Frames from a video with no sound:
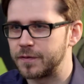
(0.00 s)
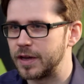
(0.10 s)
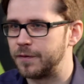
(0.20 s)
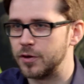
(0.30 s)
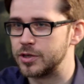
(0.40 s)

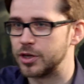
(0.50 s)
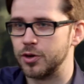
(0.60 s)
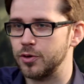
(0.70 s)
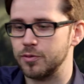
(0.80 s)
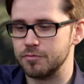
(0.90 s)
if you
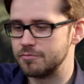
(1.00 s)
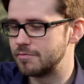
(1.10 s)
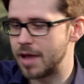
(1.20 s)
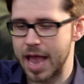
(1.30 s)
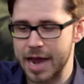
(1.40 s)
do
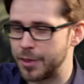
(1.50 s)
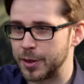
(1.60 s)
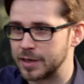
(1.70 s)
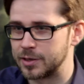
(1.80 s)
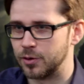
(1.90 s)

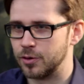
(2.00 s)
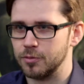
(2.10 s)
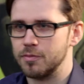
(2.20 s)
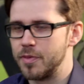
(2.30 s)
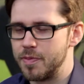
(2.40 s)
anything at
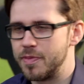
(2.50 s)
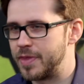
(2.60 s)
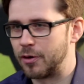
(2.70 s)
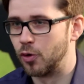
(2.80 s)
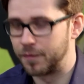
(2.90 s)
all,
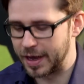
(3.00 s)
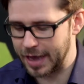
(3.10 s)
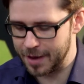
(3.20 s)
they're all fair game.